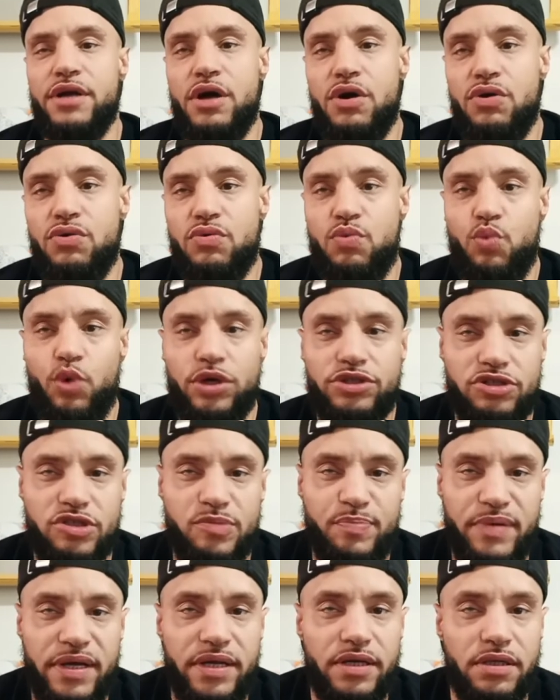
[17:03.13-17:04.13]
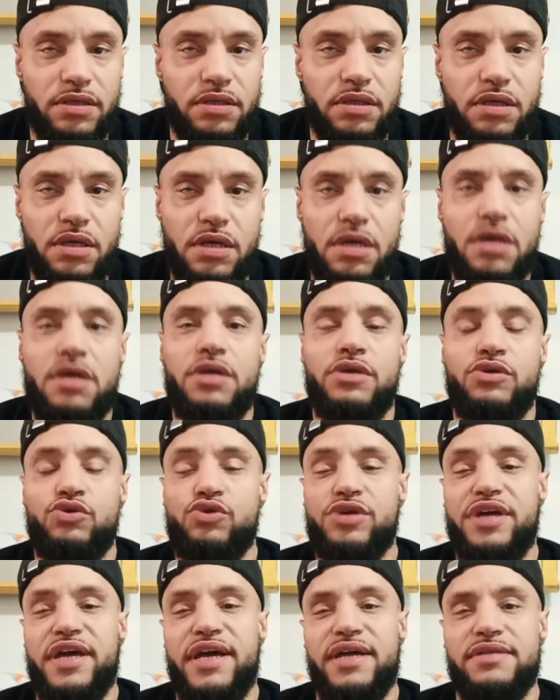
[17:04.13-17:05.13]
what you're spending. You
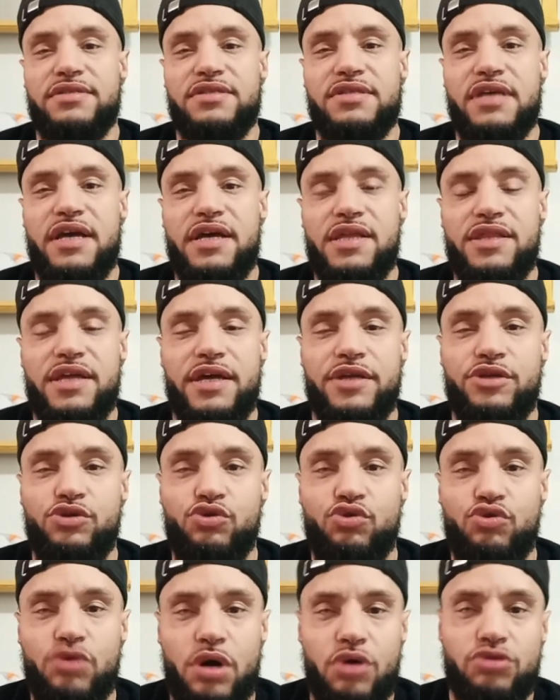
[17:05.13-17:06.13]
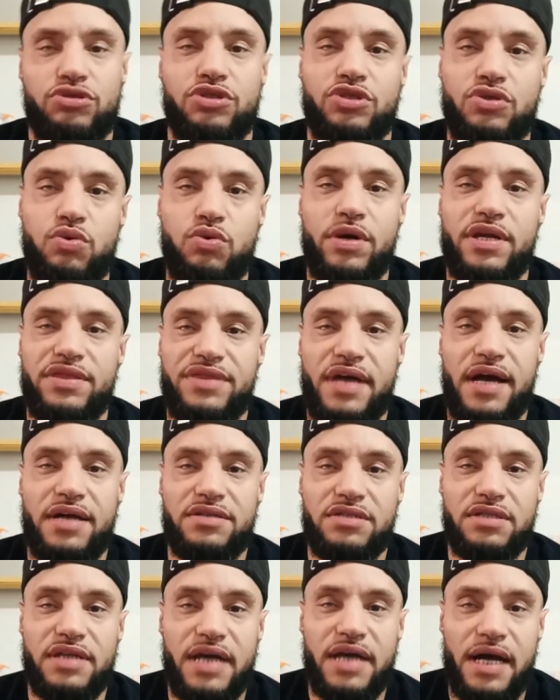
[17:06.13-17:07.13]
can't say that you gross
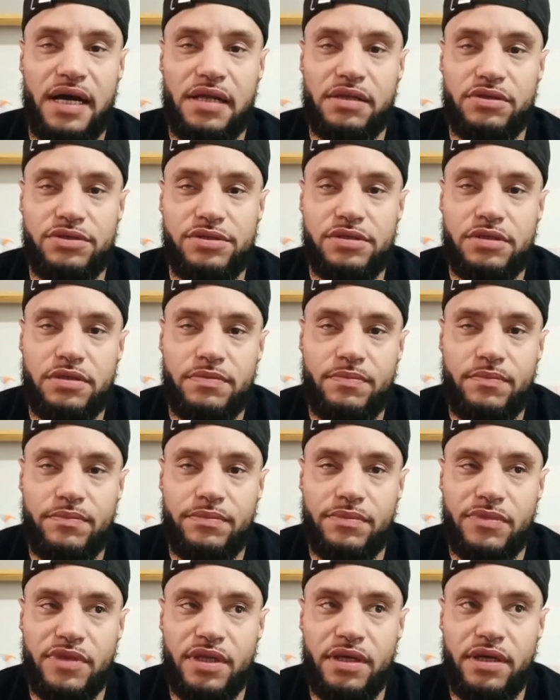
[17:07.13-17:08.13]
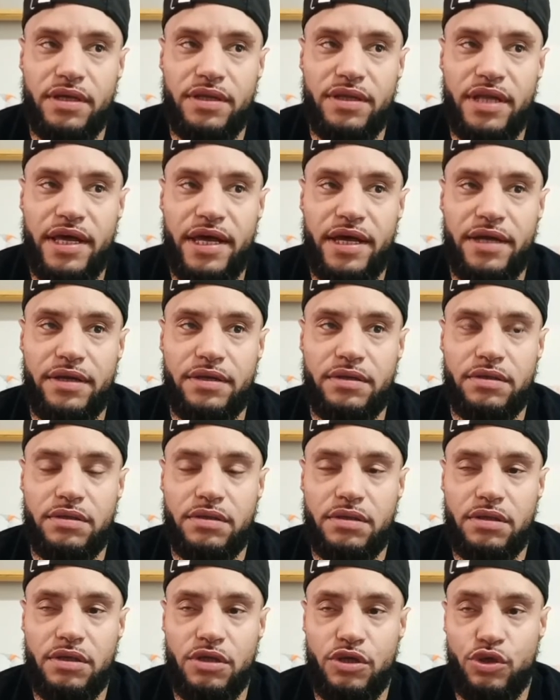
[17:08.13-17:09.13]
$20,000 and that
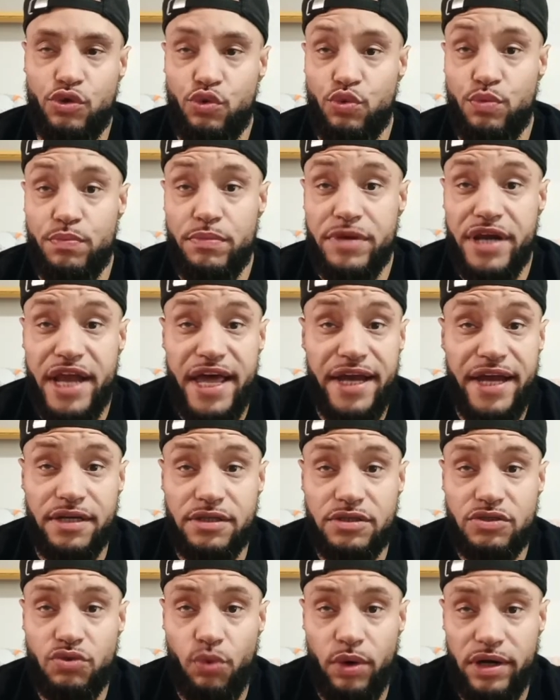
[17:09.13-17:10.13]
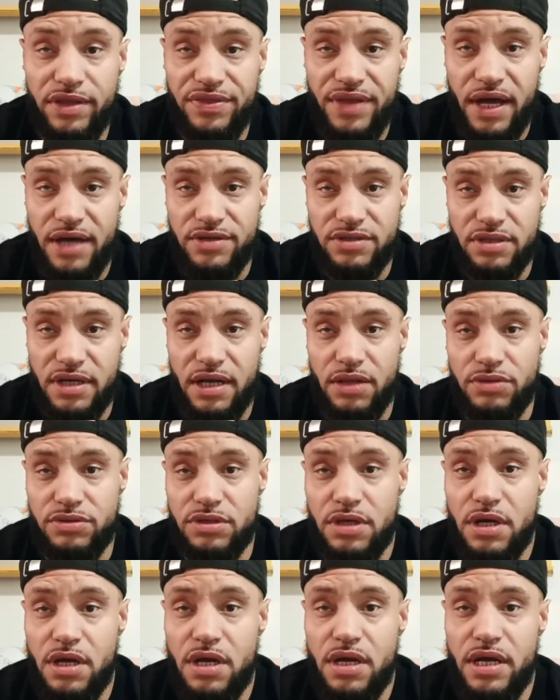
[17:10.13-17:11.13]
you netted $20,000.
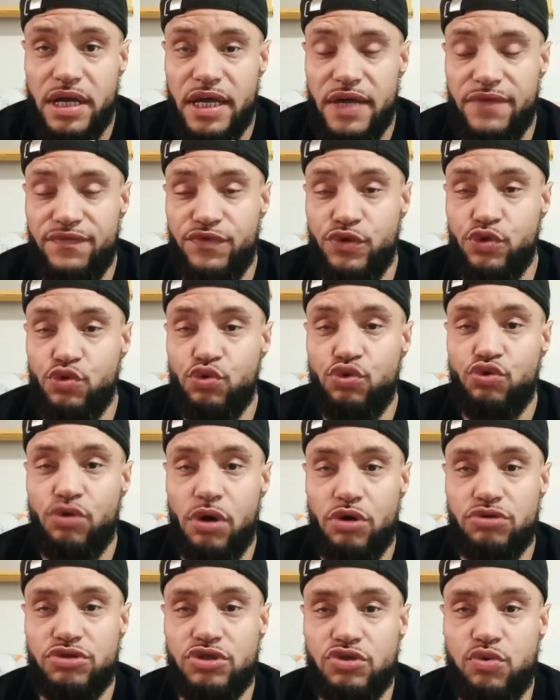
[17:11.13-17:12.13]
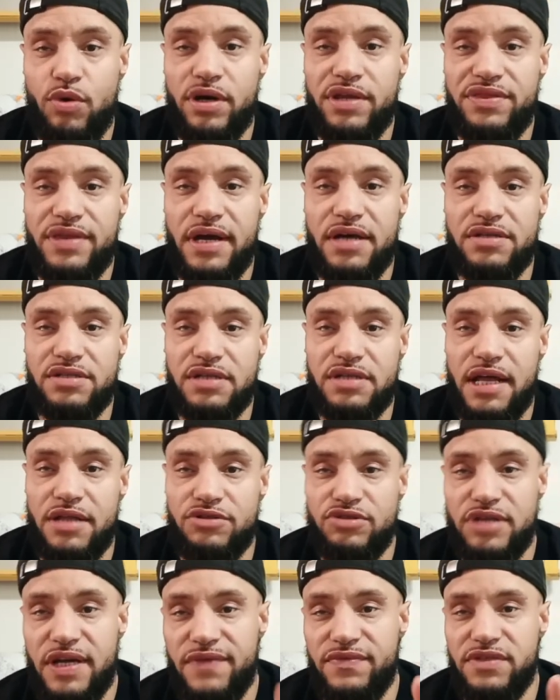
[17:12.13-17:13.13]
If you gross
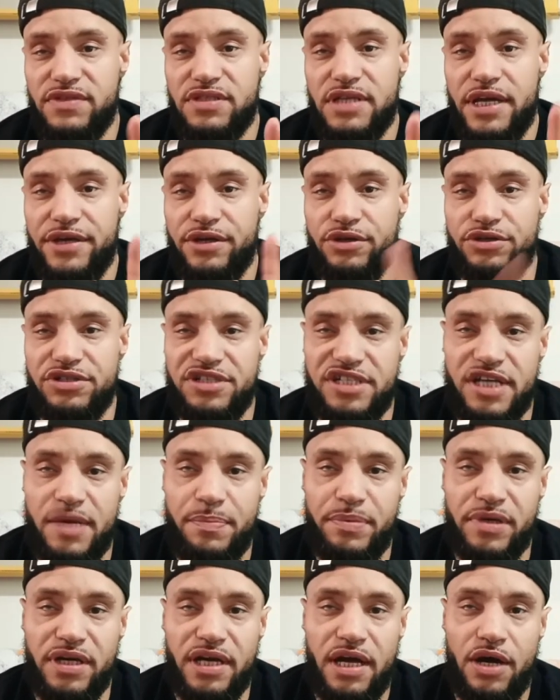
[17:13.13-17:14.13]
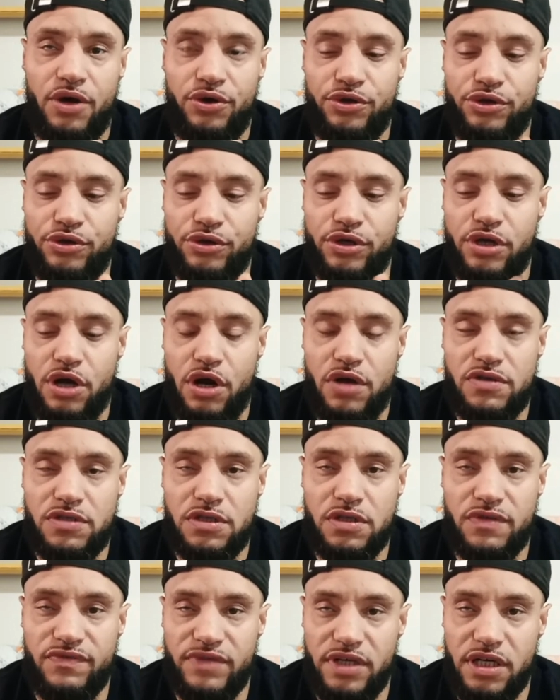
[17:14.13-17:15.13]
$20,000, you have to take your shipping out, your cost
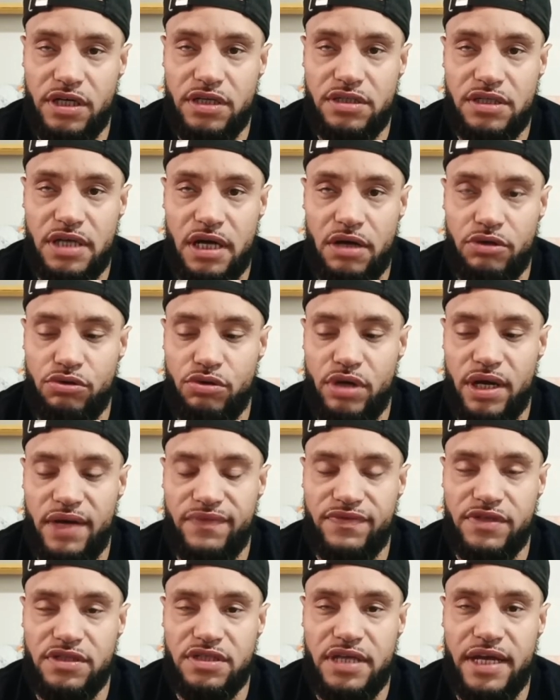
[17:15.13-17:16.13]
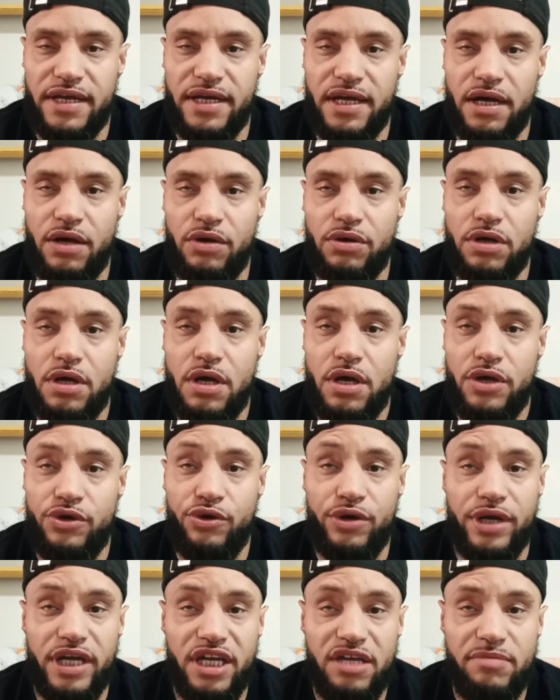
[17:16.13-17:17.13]
of goods out, you have to take out your
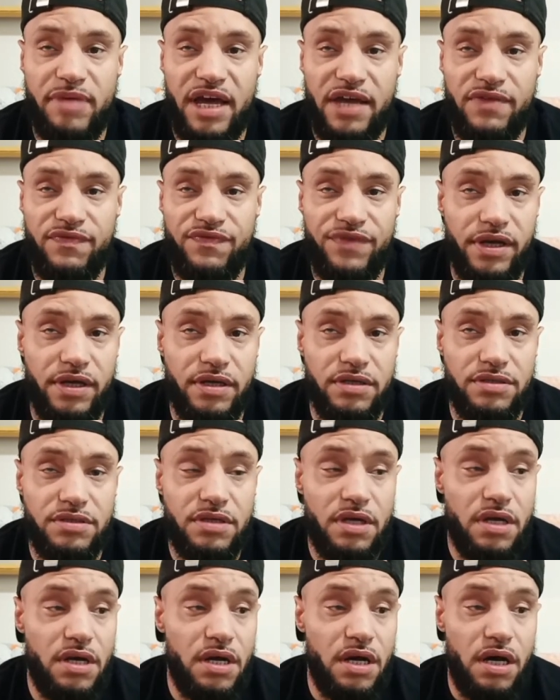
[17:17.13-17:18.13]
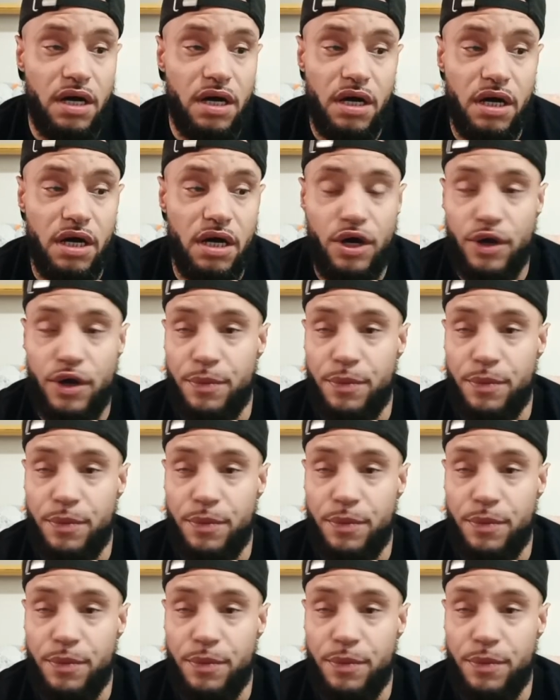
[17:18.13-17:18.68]
eBay fees, uh,